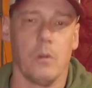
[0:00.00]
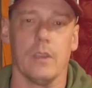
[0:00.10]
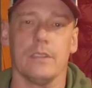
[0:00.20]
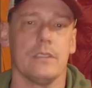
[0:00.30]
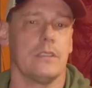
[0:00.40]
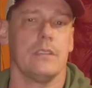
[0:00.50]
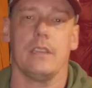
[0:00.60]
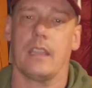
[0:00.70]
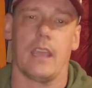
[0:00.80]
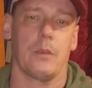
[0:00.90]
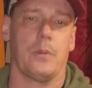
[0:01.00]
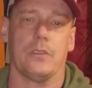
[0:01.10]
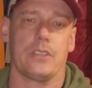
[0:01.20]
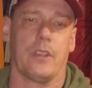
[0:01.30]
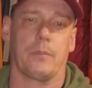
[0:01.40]
ones, you got to
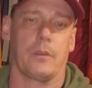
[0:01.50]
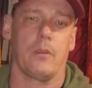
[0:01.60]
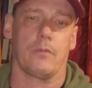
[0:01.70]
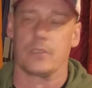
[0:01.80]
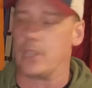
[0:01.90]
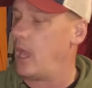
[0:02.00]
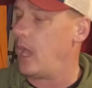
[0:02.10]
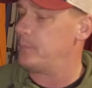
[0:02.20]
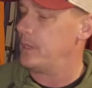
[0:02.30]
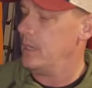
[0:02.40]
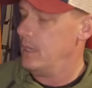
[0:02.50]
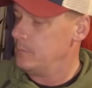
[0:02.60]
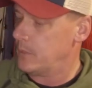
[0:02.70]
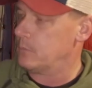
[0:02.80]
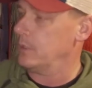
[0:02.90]
put something over top.
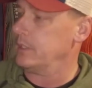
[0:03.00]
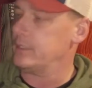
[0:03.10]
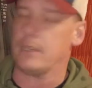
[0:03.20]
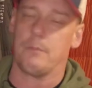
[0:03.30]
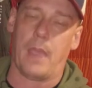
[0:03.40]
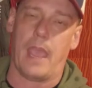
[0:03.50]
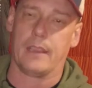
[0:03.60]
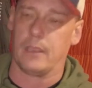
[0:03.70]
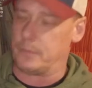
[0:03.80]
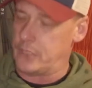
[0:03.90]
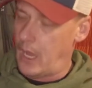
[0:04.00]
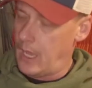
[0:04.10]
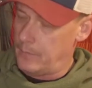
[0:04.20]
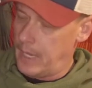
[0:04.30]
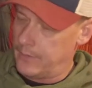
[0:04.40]
But really did a bang up
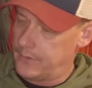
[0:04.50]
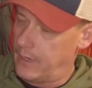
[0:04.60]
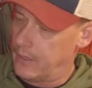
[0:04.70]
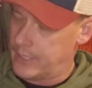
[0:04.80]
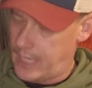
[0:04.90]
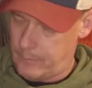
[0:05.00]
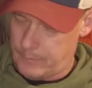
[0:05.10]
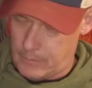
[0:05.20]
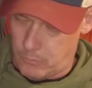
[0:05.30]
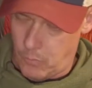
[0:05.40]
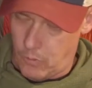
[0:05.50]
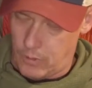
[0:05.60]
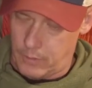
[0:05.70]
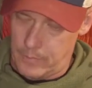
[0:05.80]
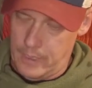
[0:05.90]
job out there. Kept me
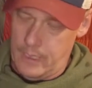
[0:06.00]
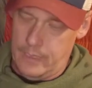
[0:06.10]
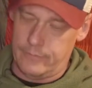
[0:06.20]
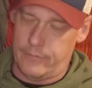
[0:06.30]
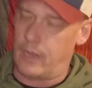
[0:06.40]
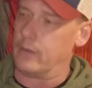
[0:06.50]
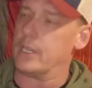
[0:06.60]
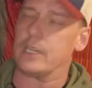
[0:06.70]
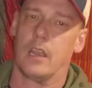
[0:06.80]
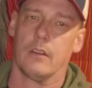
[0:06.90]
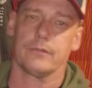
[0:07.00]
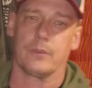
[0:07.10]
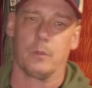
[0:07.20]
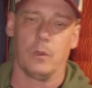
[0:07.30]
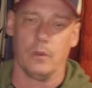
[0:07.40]
warm, very
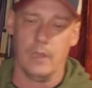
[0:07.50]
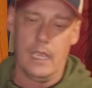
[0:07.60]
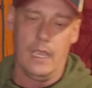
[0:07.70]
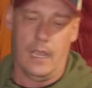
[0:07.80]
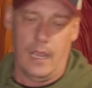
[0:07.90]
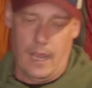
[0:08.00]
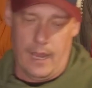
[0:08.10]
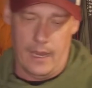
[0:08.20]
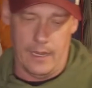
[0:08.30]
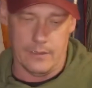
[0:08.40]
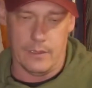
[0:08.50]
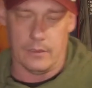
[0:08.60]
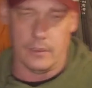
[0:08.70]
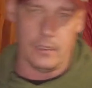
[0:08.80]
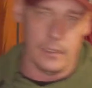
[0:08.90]
comfortable. And